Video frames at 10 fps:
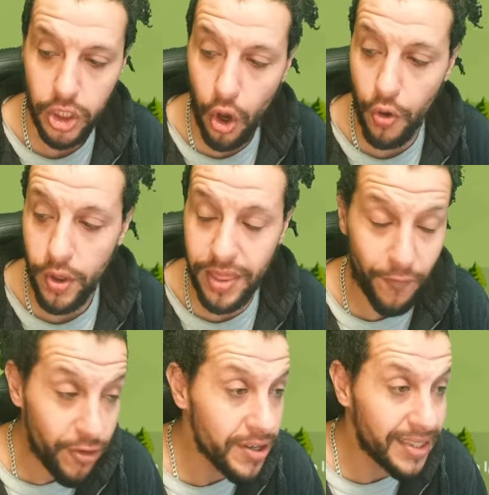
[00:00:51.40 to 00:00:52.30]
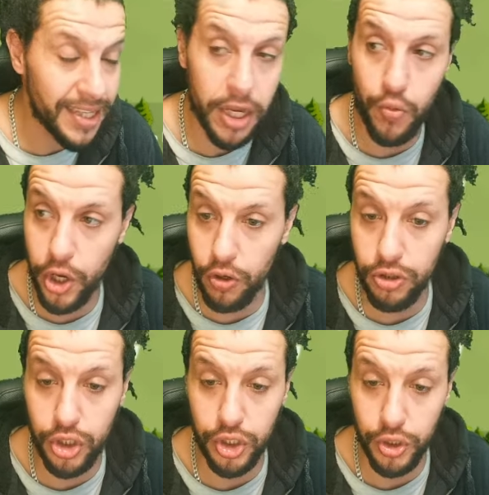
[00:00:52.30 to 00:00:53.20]
So the first thing we're
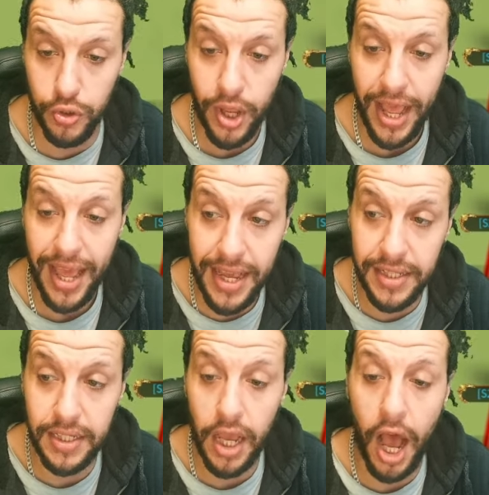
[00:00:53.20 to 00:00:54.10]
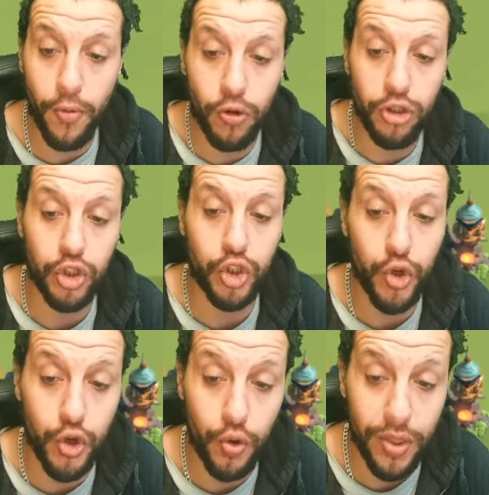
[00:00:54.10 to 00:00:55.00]
going to do is I'm going to
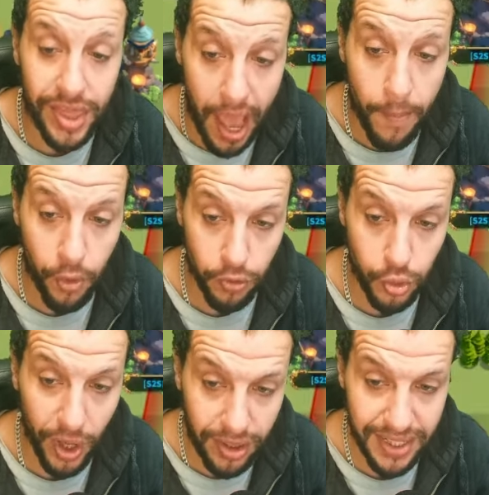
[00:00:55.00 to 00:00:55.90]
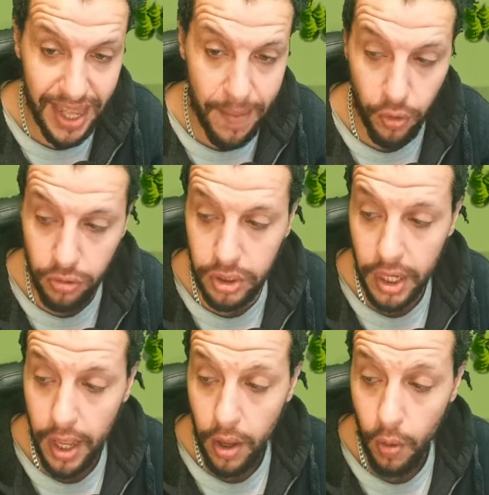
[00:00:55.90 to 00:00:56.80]
show you that mode. What does that mode?